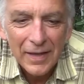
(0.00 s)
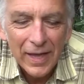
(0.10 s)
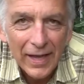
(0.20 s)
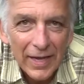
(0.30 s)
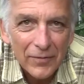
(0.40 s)

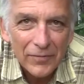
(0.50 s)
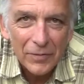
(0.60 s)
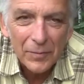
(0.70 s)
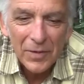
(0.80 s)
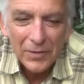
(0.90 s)
I have
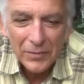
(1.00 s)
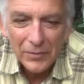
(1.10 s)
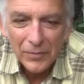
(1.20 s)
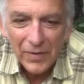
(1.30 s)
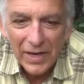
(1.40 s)
some
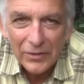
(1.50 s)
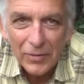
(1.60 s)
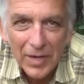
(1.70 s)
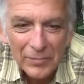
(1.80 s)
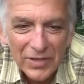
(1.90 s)
fly
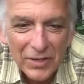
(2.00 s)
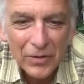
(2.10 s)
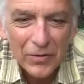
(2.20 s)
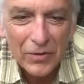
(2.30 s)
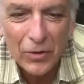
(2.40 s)
traps
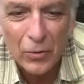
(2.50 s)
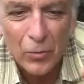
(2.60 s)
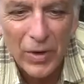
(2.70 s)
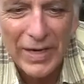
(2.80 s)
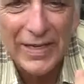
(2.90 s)
here that are
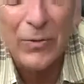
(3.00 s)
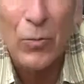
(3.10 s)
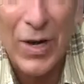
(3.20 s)
ready and